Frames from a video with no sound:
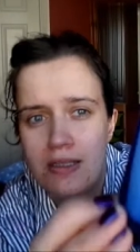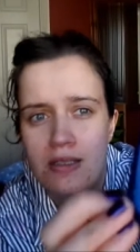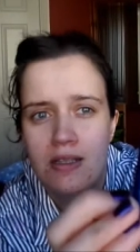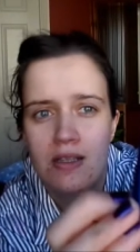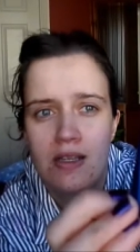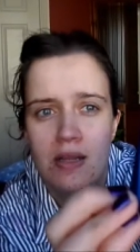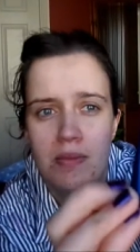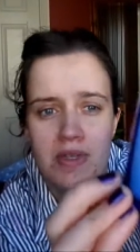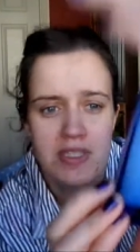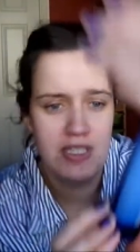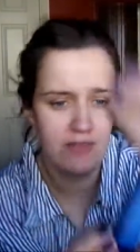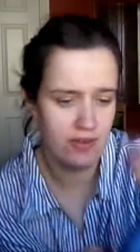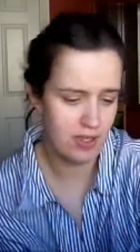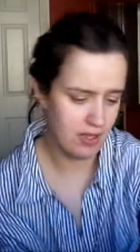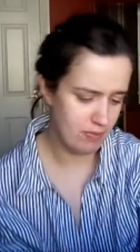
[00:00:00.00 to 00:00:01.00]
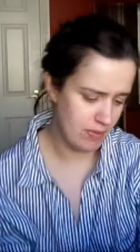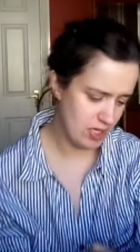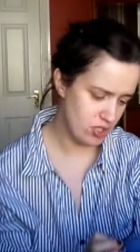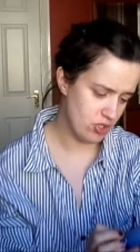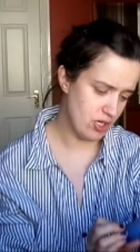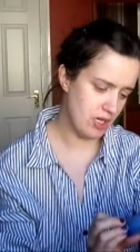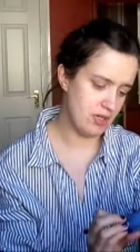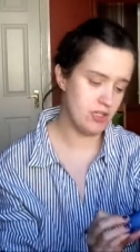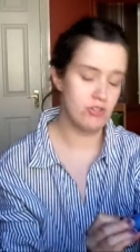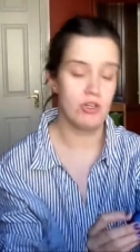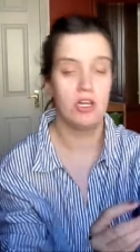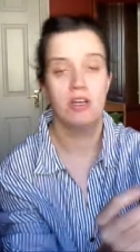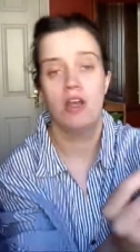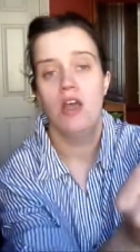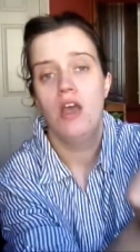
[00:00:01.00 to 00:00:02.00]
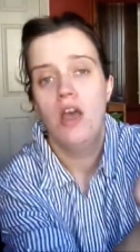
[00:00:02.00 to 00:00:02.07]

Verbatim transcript: let me see if I can make sure I get this right,